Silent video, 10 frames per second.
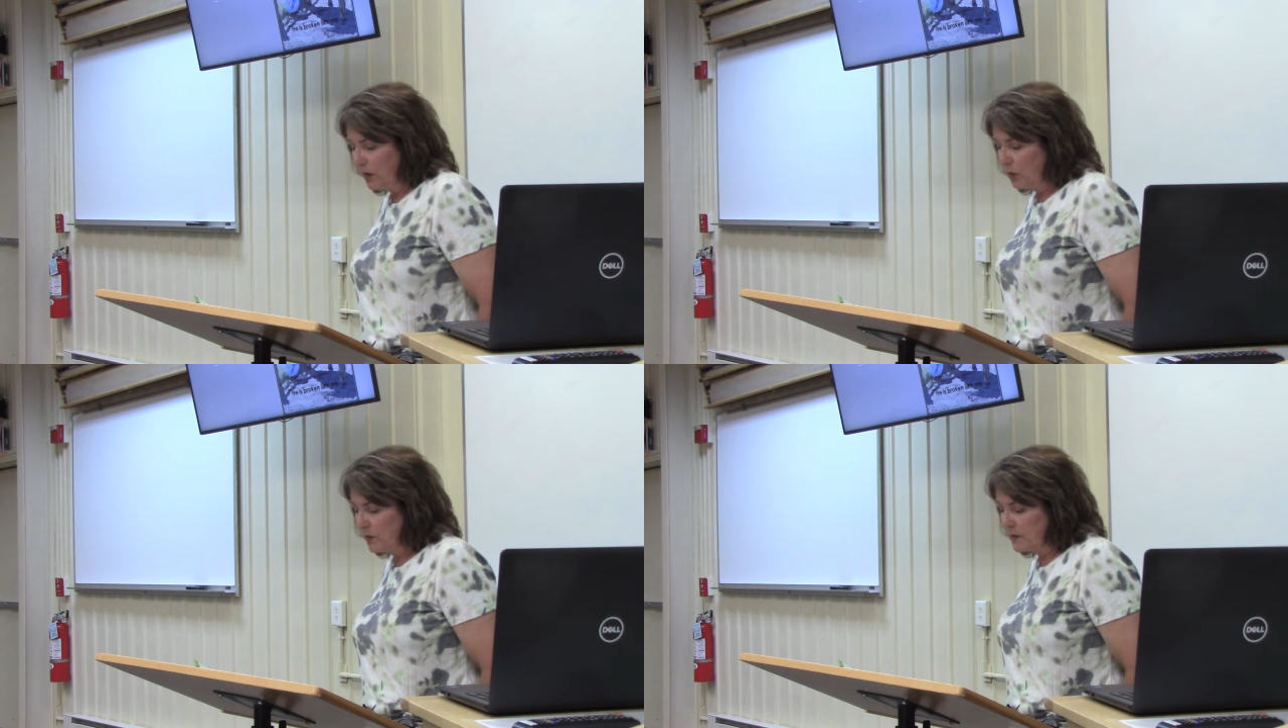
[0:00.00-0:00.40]

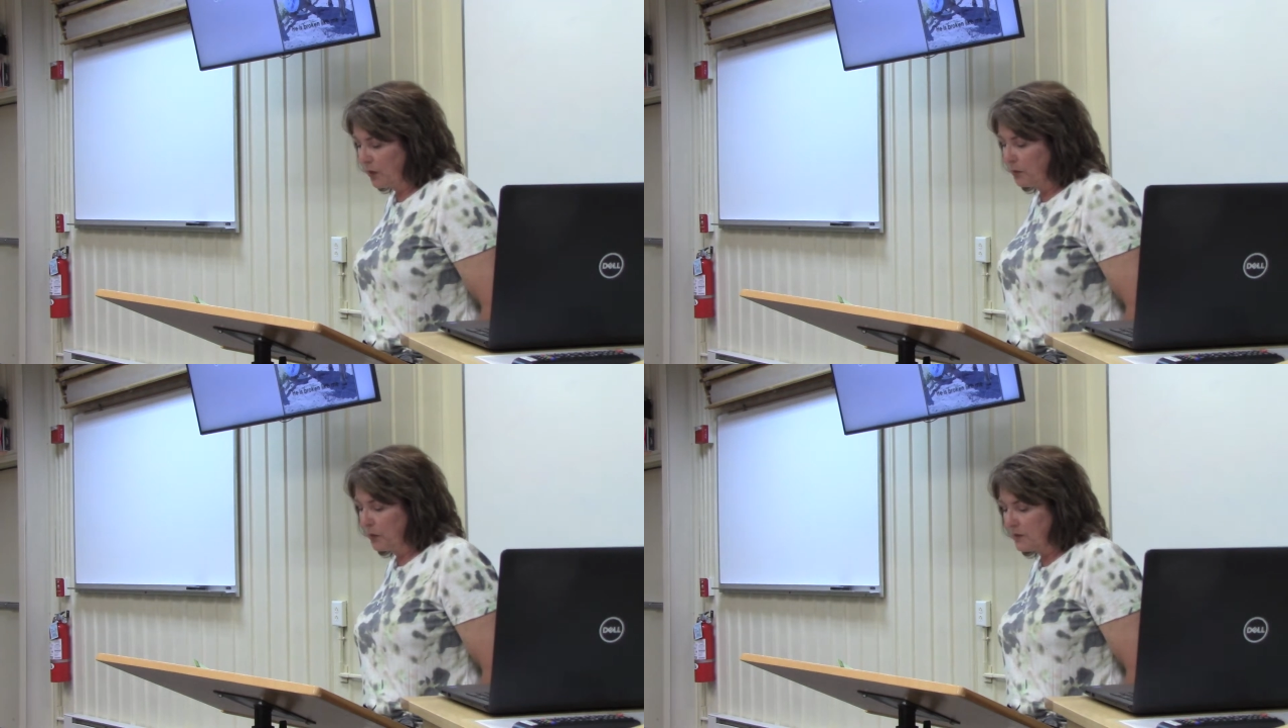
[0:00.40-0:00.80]

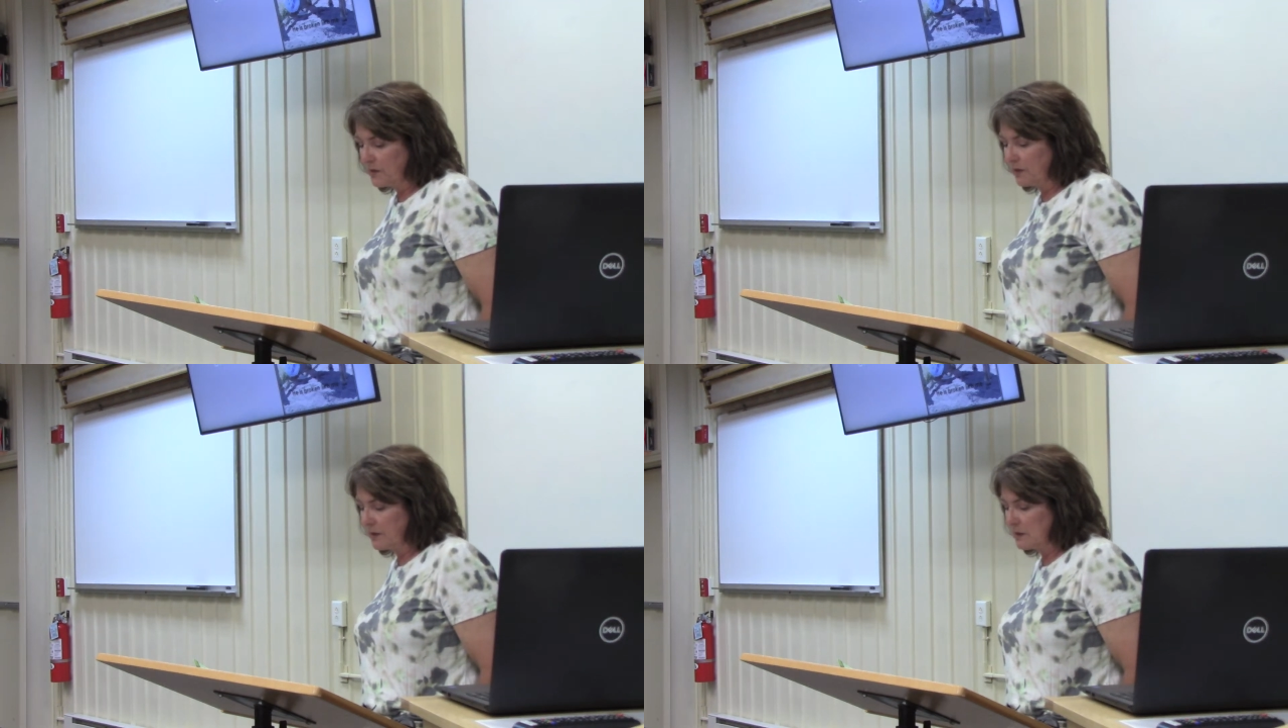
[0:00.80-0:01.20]
resolve
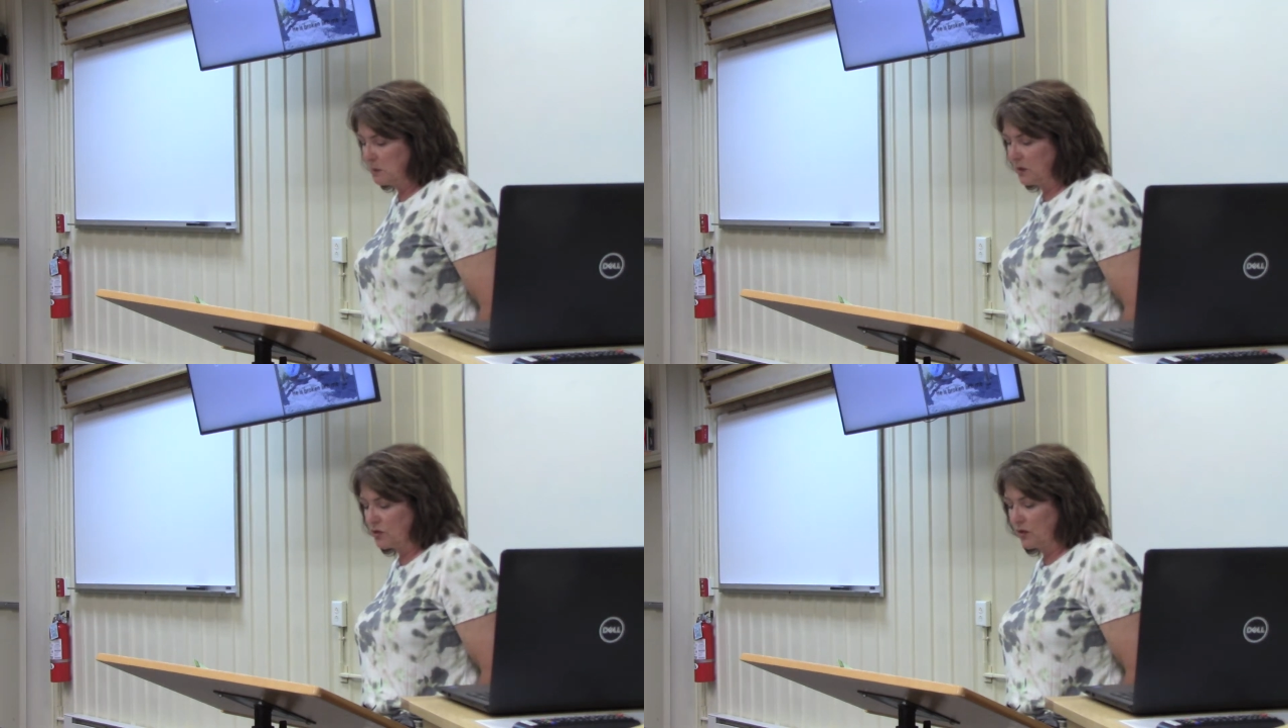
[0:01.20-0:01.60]
personal and
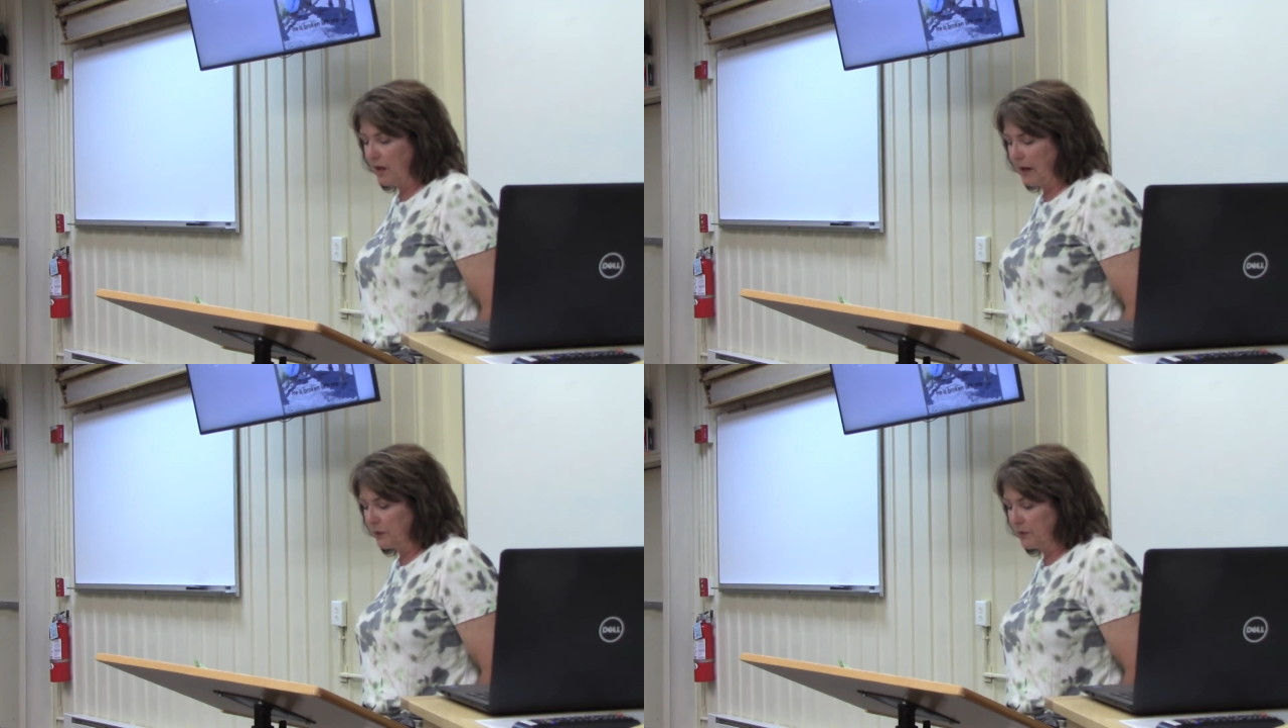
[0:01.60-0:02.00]
spiritual
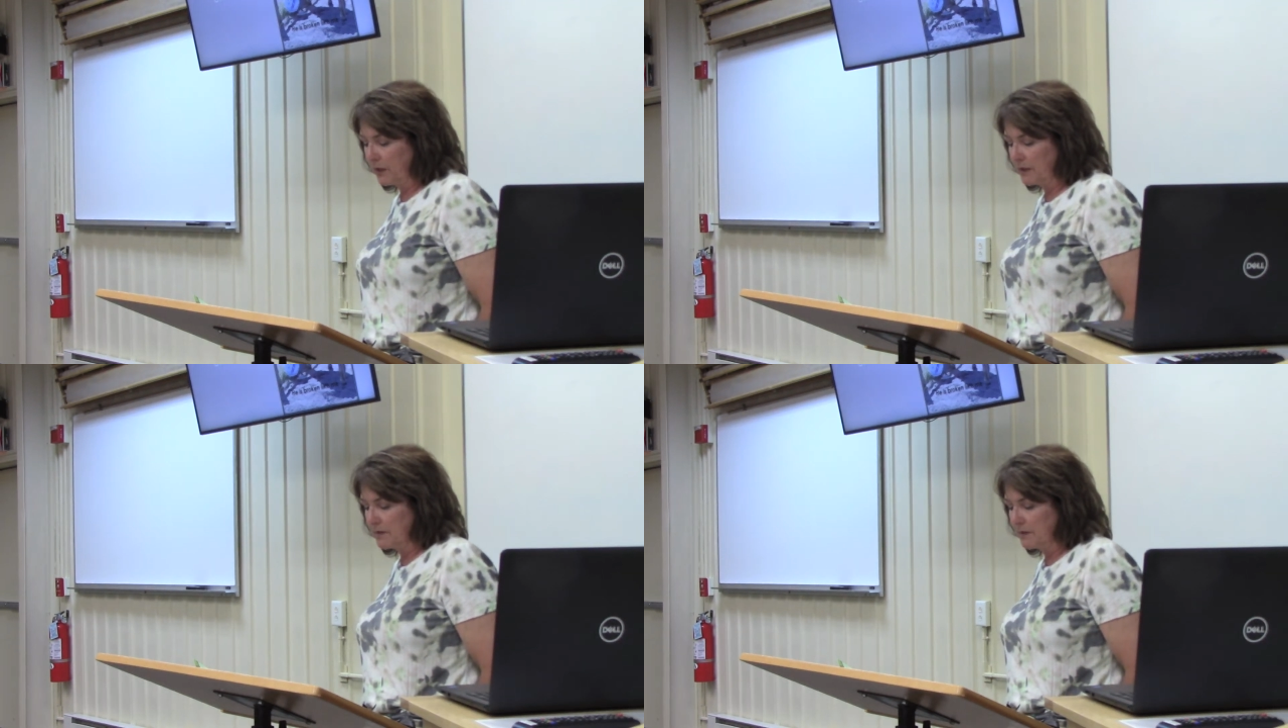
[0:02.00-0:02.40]

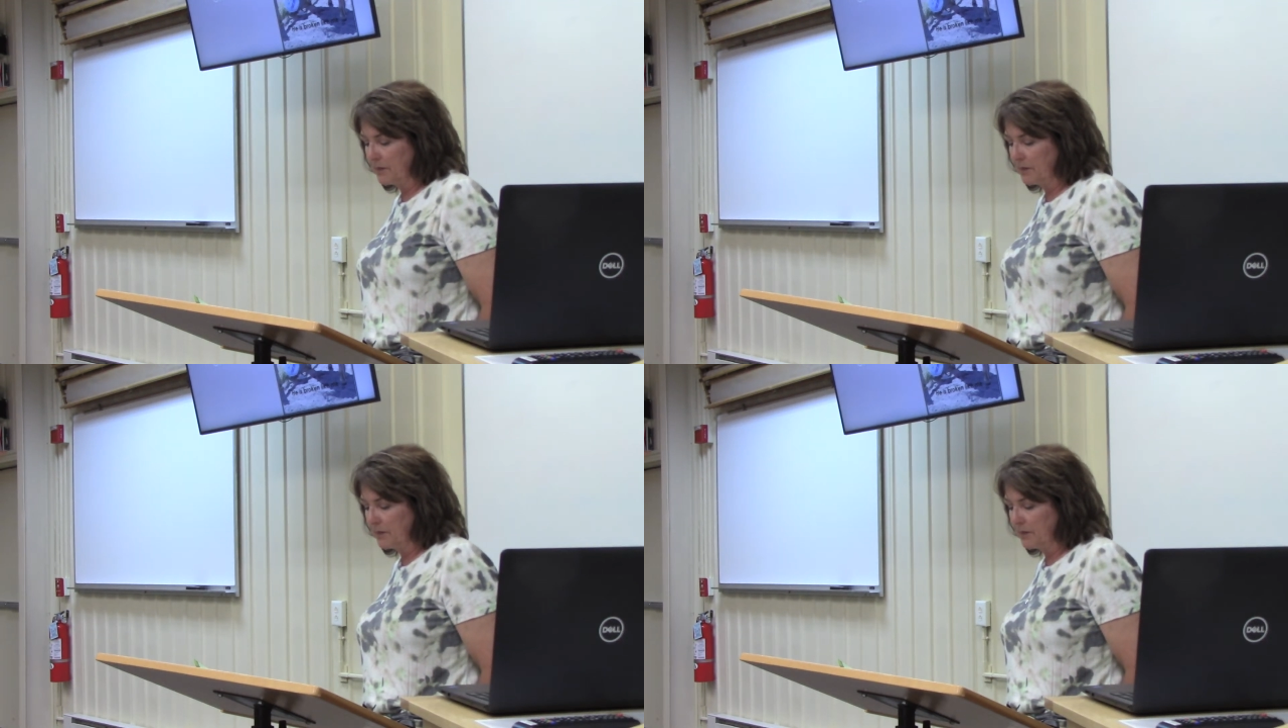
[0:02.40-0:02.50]
conflict,